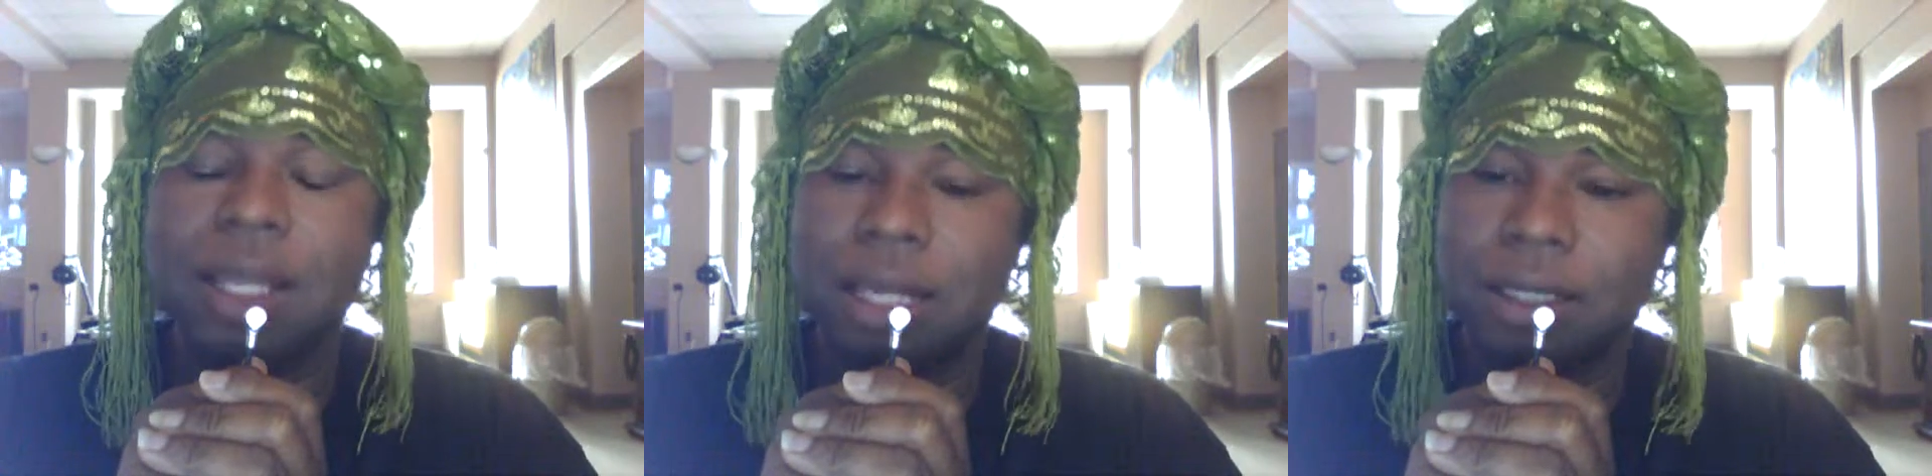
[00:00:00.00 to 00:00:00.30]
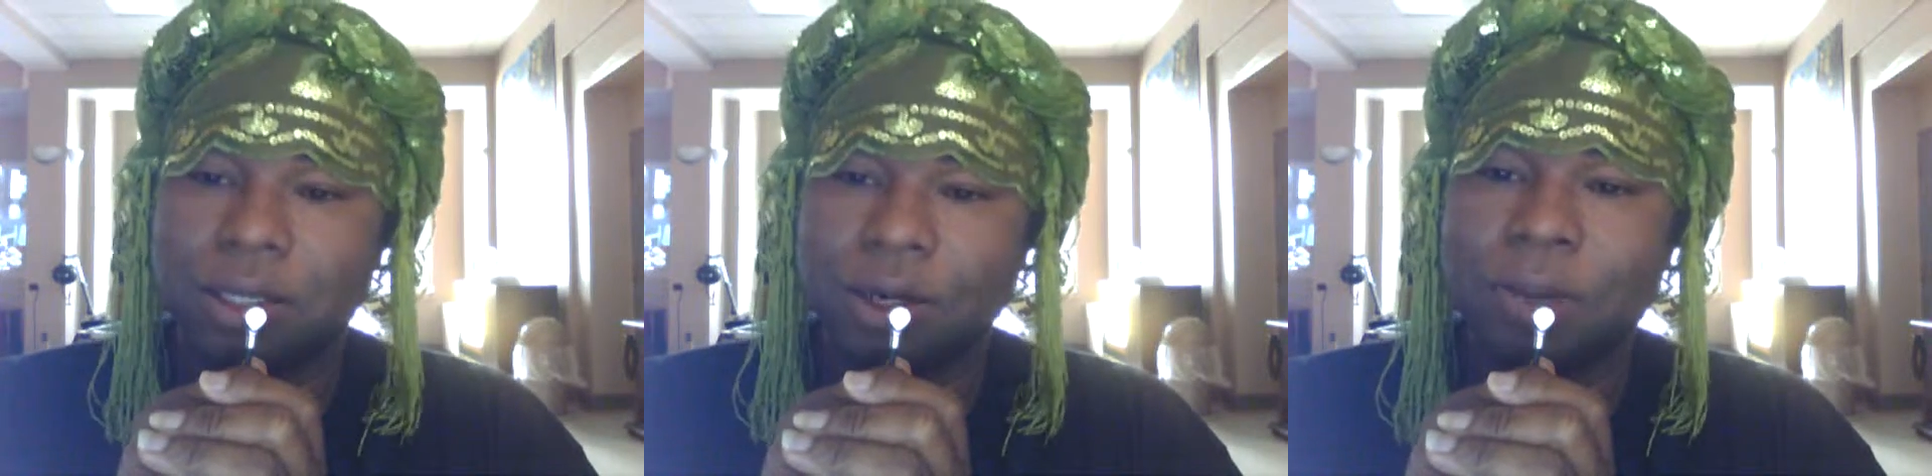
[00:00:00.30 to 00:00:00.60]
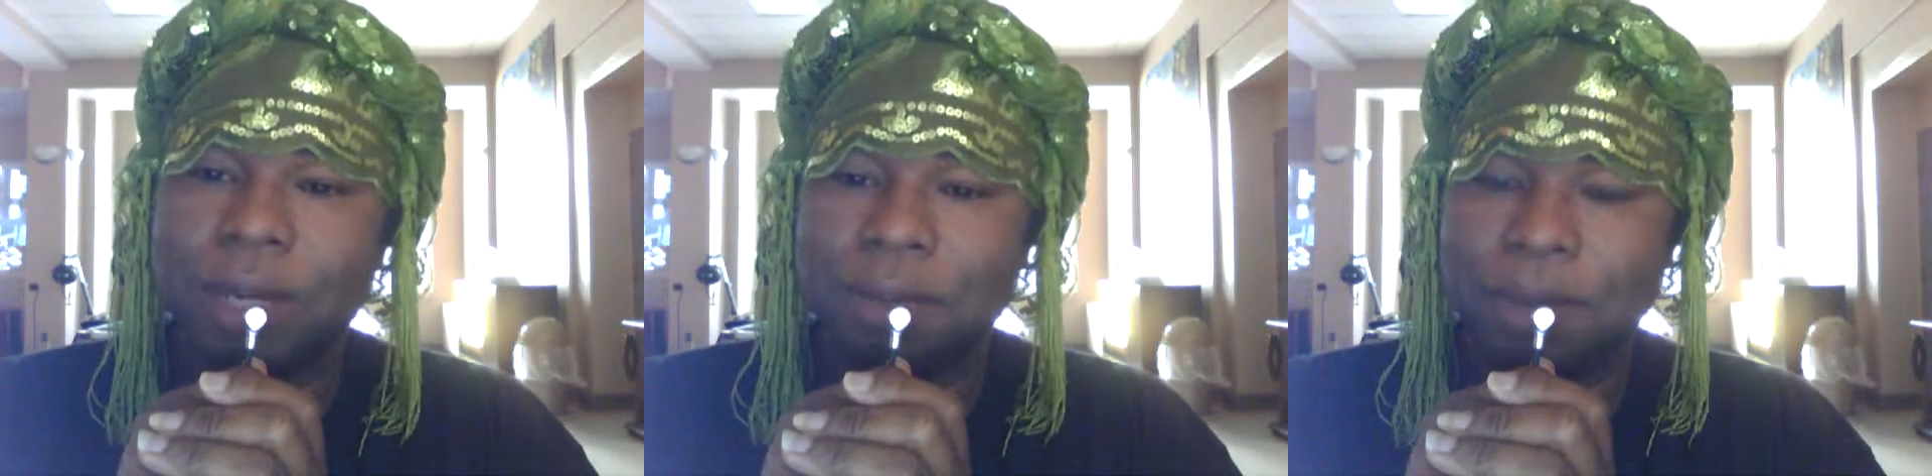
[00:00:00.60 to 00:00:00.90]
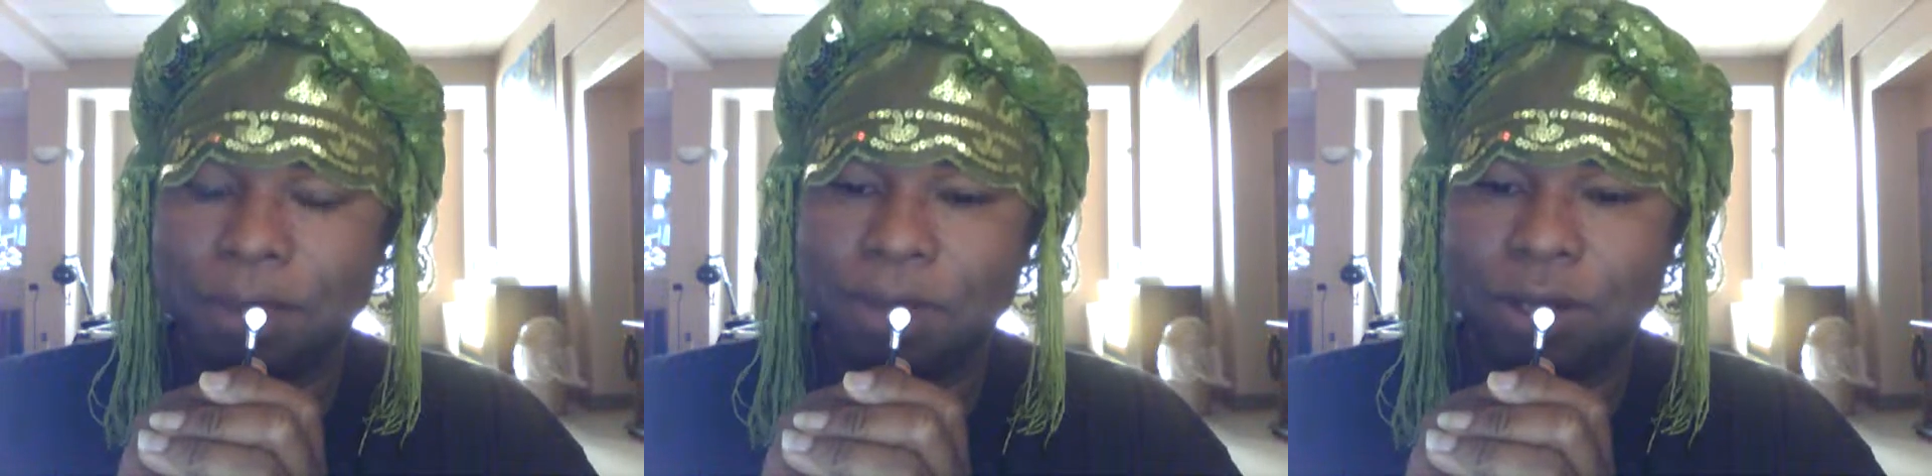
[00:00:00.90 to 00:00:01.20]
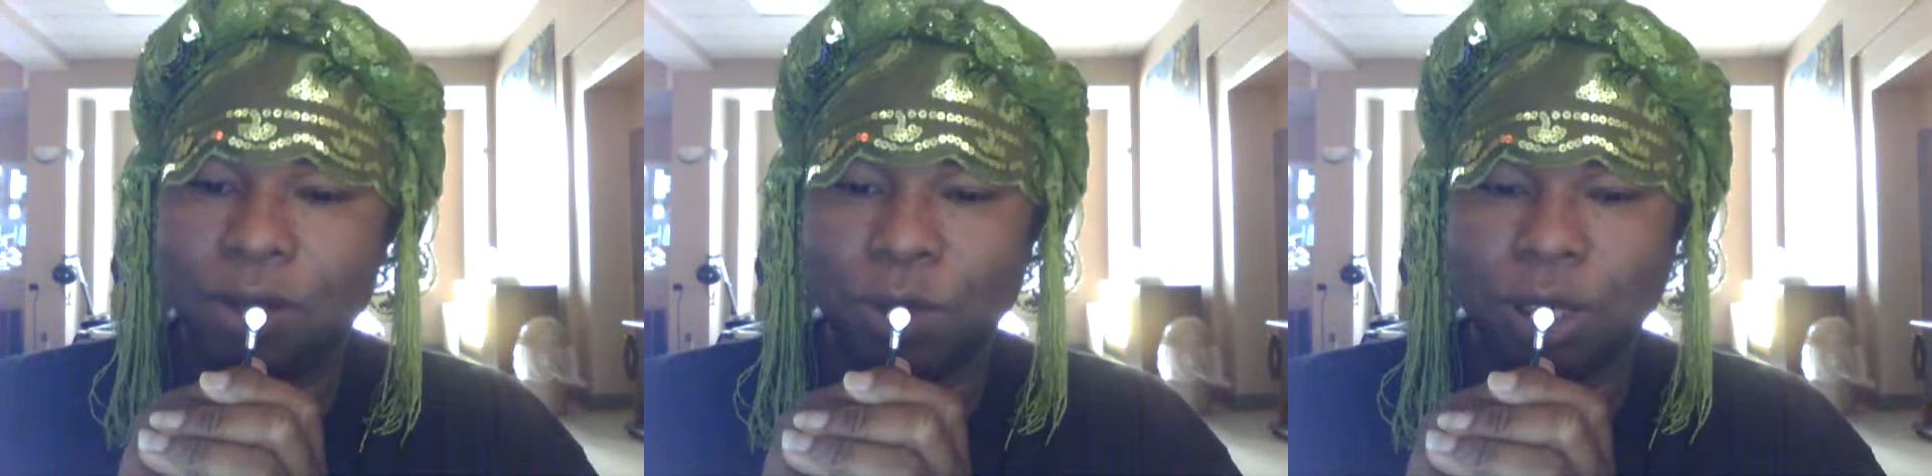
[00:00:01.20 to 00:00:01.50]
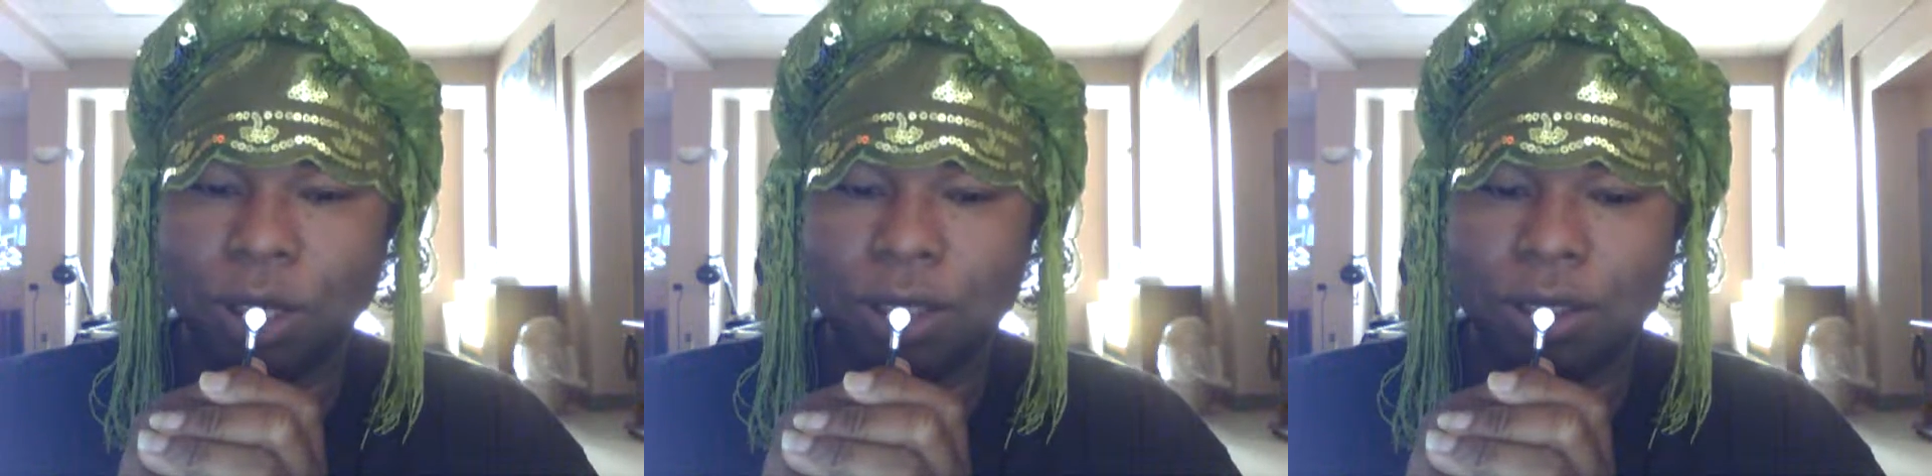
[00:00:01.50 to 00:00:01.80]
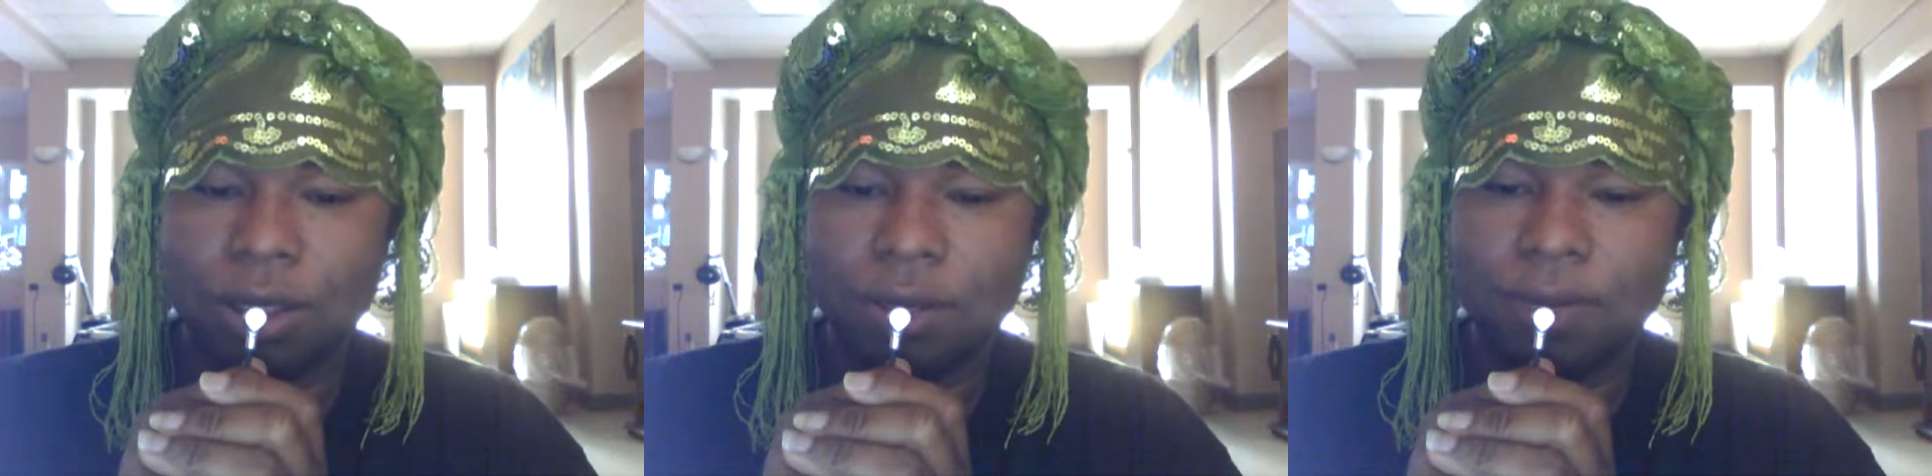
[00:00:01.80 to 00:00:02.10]
That so many people in the
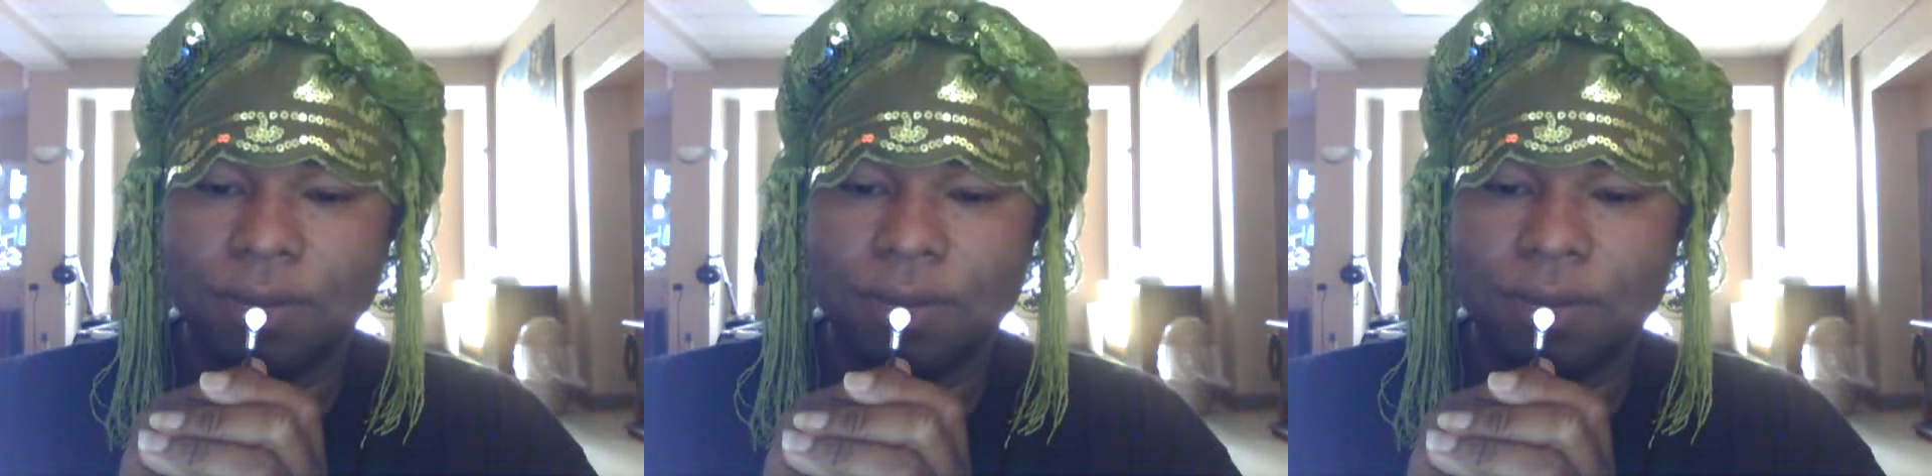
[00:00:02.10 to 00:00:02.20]
world,